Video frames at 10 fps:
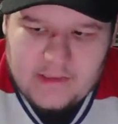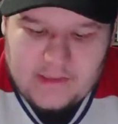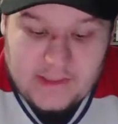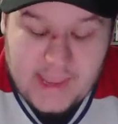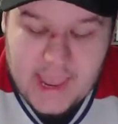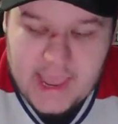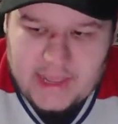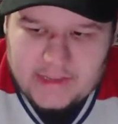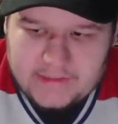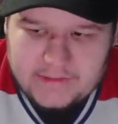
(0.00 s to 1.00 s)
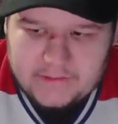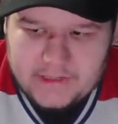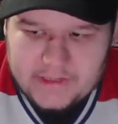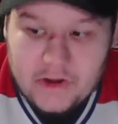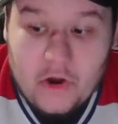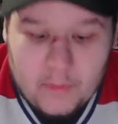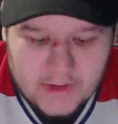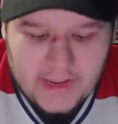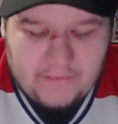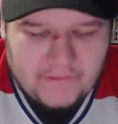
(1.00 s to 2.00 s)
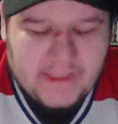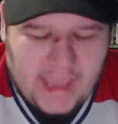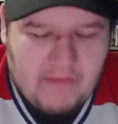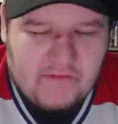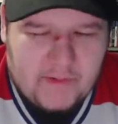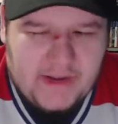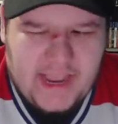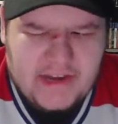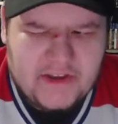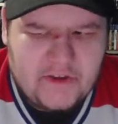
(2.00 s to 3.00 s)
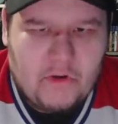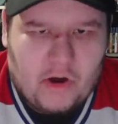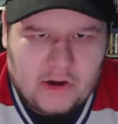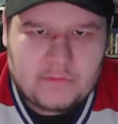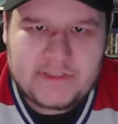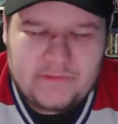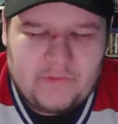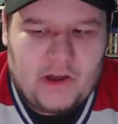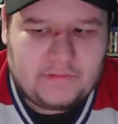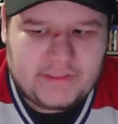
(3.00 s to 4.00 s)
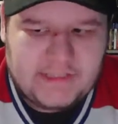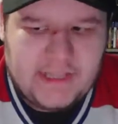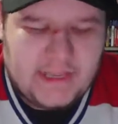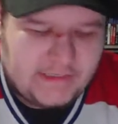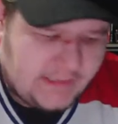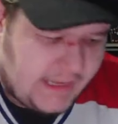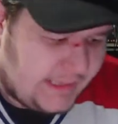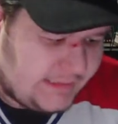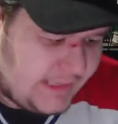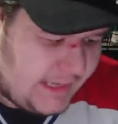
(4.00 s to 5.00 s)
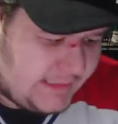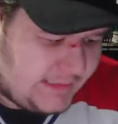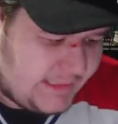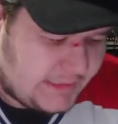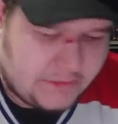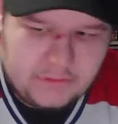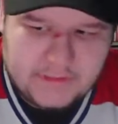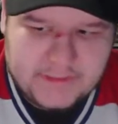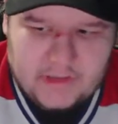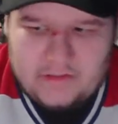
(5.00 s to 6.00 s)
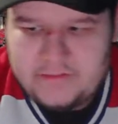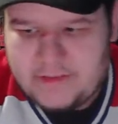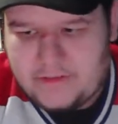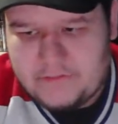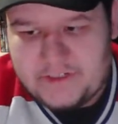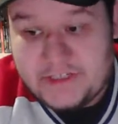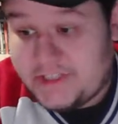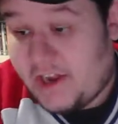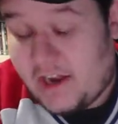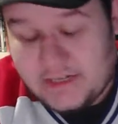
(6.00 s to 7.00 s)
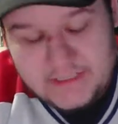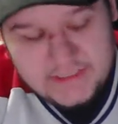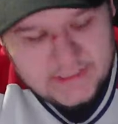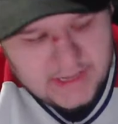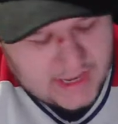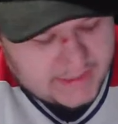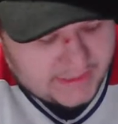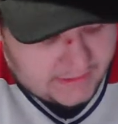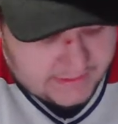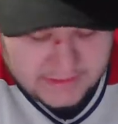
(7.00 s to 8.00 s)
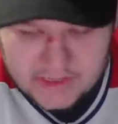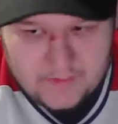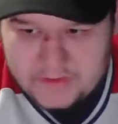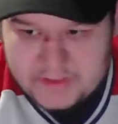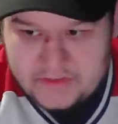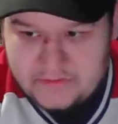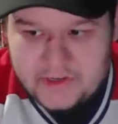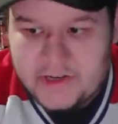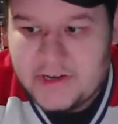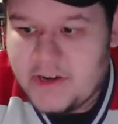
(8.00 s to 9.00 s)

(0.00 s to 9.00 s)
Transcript: Yeah, dude, like, nobody, I feel like everybody kind of knew Hart was involved in that sexual assault thing, which sucks that it didn't come out sooner.